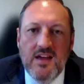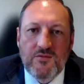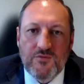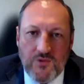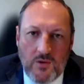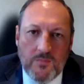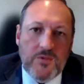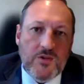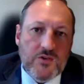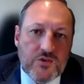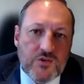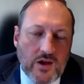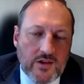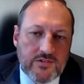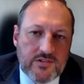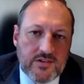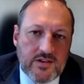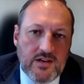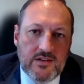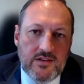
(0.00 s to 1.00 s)
from the
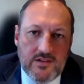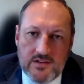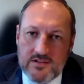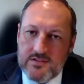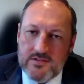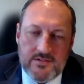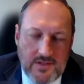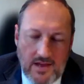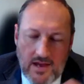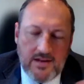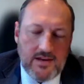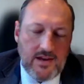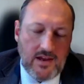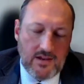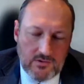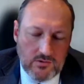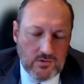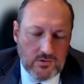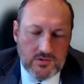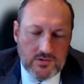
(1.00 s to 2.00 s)
trustee, just saying
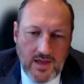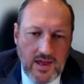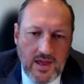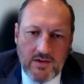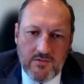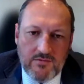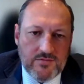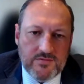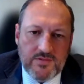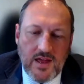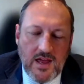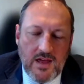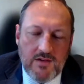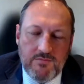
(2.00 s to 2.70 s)
yes, look, they have